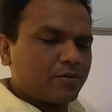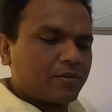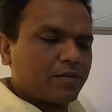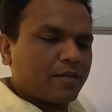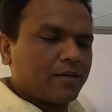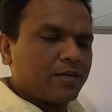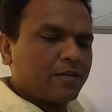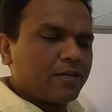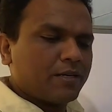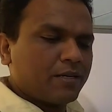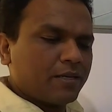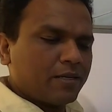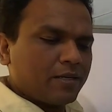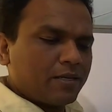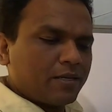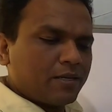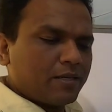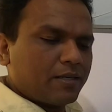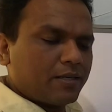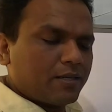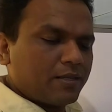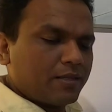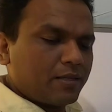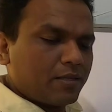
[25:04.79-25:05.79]
Okay,
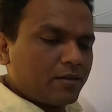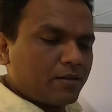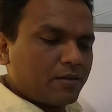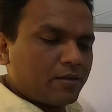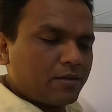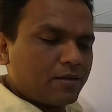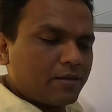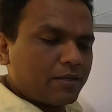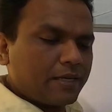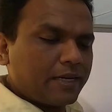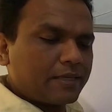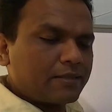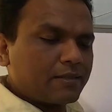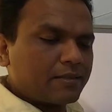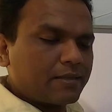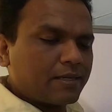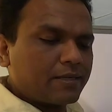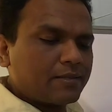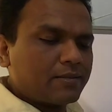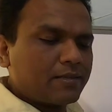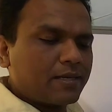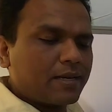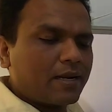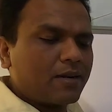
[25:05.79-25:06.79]
in the
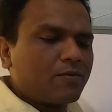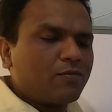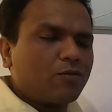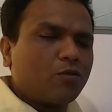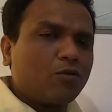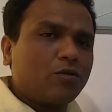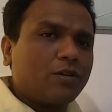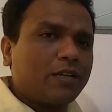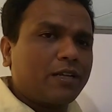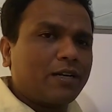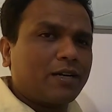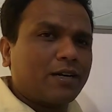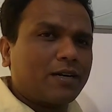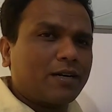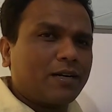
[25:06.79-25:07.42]
exercise there are 14,